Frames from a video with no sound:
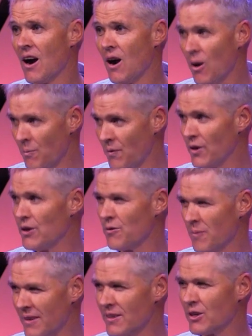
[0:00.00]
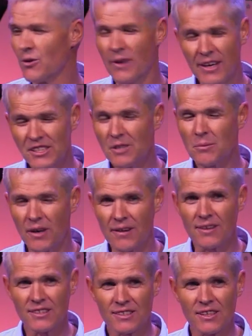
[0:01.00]
hopefully you've made the connection by
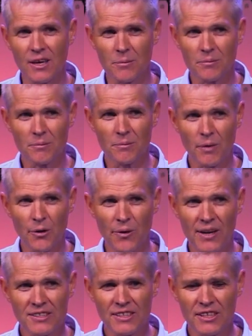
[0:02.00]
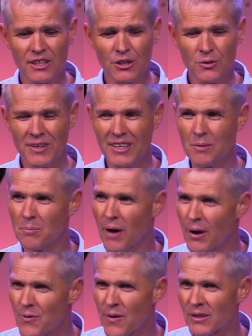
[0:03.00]
this time by realizing you need
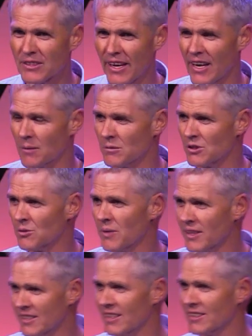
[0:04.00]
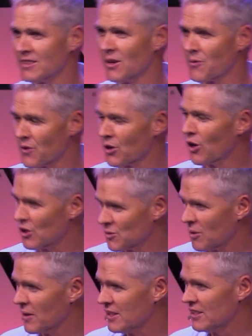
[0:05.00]
both those Adams to make sense of the
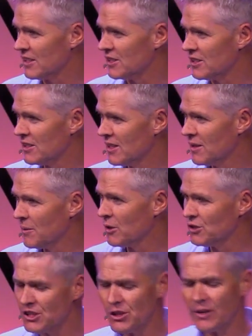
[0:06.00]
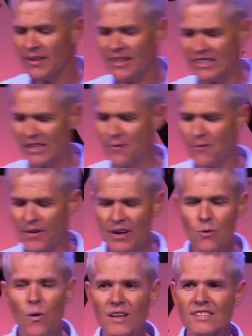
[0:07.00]
gospel message. Because just look at this. If
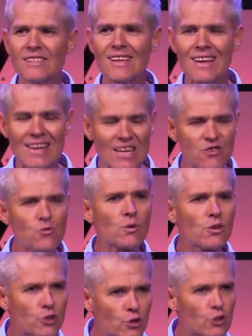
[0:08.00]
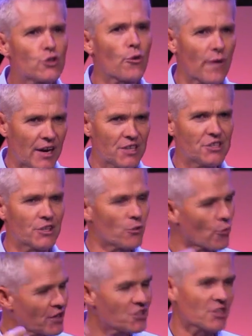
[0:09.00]
there wasn't a literal good creation
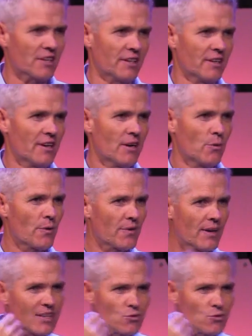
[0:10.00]
originally with a